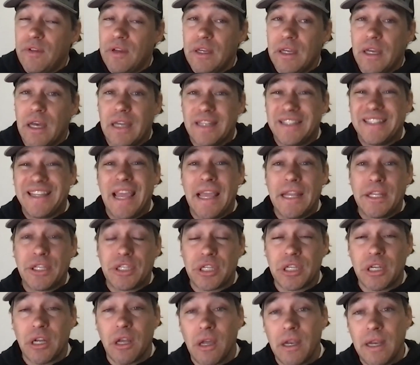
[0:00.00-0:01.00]

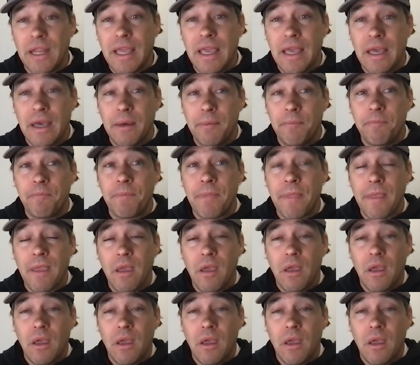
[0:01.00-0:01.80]
attention on him,